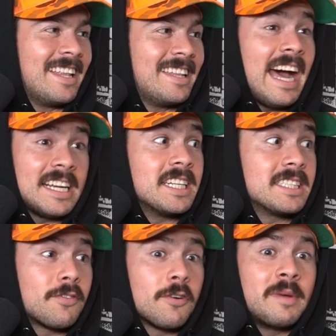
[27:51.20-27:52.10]
That
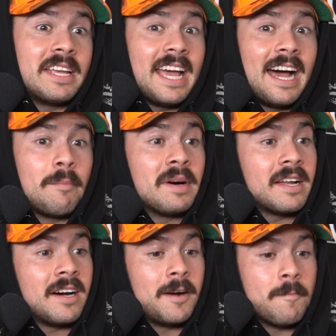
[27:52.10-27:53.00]
does it for me, yeah.
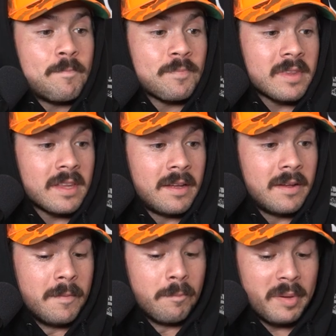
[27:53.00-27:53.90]

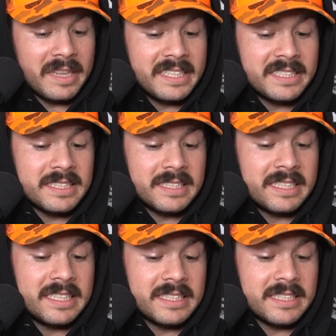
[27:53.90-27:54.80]
But
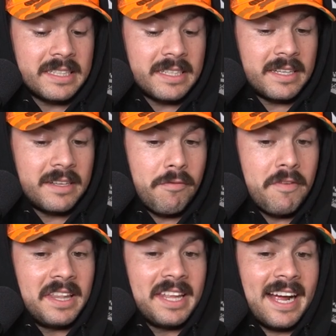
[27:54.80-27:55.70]
this
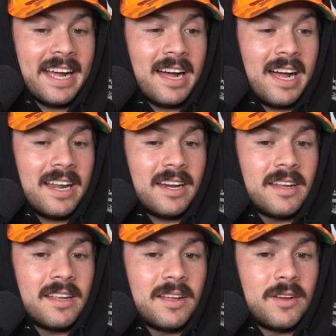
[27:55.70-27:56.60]
feeling I got
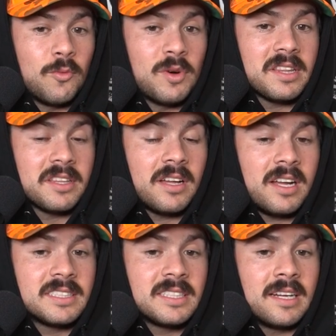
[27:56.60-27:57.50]
with the
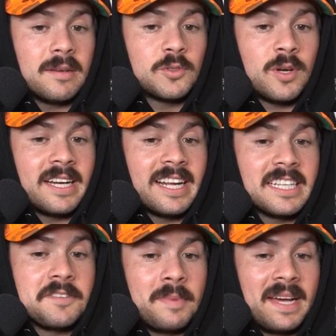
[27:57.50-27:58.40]
thoughts of trying to
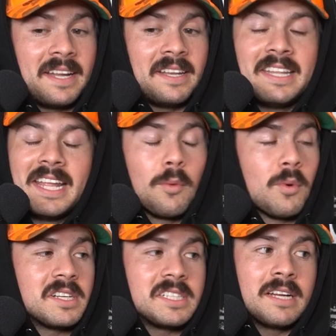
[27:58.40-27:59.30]
get to bed, they
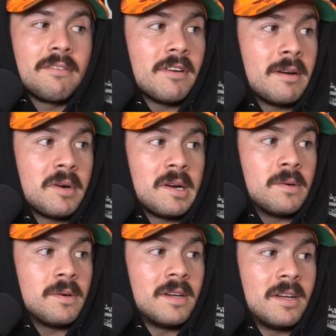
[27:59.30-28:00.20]
were different,
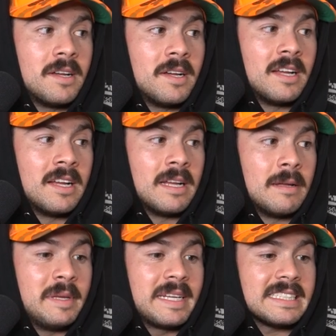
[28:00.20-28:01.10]
bro.
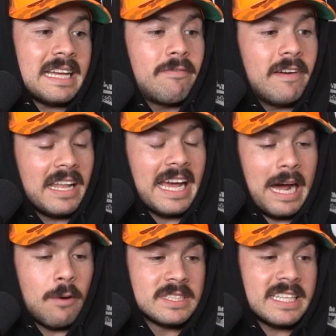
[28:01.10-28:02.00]
Because I felt like
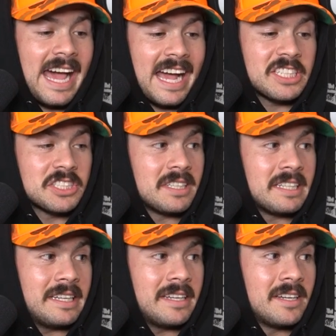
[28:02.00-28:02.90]
I was
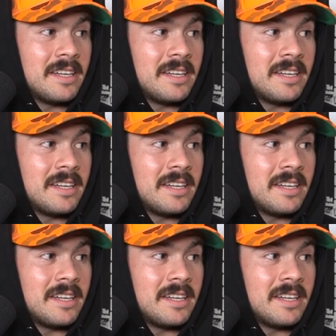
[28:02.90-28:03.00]
actually